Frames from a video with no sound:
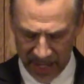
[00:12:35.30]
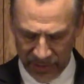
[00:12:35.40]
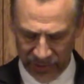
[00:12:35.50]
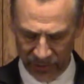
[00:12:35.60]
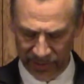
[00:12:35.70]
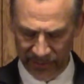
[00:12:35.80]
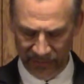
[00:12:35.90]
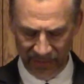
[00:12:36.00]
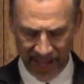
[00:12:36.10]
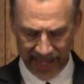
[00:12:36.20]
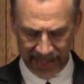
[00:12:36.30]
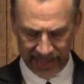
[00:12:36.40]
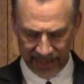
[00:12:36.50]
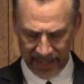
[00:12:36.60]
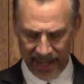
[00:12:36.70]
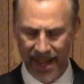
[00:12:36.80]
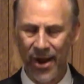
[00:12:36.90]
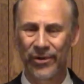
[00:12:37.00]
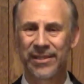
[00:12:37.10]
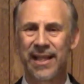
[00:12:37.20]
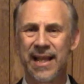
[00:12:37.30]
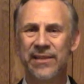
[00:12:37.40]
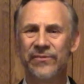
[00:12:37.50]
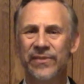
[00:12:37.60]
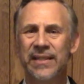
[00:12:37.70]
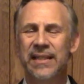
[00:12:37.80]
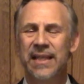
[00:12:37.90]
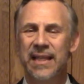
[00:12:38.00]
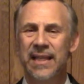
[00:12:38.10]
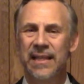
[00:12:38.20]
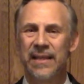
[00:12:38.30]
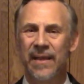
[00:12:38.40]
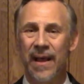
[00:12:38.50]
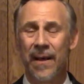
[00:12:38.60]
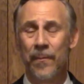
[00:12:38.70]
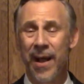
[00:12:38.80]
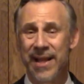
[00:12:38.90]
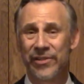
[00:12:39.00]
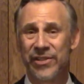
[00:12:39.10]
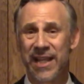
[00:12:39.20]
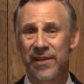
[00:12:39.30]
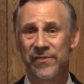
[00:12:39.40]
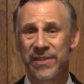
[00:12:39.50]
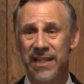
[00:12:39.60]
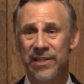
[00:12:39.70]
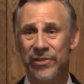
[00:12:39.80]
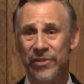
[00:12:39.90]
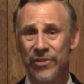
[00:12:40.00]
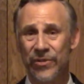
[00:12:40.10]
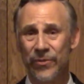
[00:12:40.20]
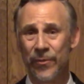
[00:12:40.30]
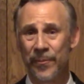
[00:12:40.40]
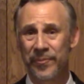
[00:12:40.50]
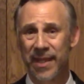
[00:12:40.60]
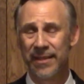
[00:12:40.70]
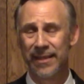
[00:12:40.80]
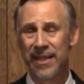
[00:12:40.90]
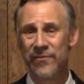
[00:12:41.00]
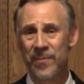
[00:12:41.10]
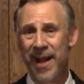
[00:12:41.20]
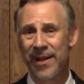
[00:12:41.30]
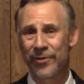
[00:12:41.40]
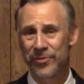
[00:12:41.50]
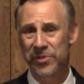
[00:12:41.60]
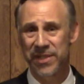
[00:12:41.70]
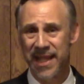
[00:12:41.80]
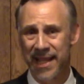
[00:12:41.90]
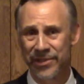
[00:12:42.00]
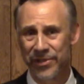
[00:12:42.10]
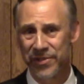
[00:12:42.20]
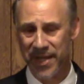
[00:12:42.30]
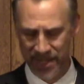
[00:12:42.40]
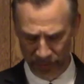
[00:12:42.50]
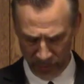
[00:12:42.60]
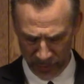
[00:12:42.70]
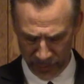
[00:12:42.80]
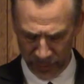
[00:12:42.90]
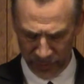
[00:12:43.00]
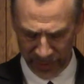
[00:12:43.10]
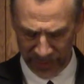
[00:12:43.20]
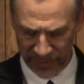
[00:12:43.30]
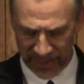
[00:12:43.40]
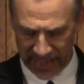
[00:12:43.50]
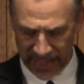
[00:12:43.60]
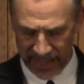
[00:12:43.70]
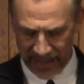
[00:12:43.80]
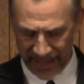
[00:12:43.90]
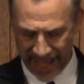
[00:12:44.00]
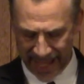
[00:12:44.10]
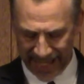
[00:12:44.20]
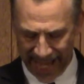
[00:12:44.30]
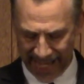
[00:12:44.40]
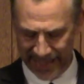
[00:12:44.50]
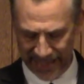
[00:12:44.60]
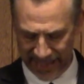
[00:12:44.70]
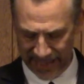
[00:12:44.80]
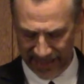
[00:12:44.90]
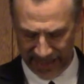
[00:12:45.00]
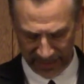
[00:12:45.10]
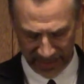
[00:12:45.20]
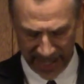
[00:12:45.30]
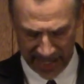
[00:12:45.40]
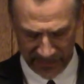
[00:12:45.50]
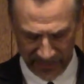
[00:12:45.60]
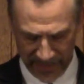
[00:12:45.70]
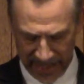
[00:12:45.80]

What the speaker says: So to find our life by ourselves is to live by our own standards and own rules. Hates their life.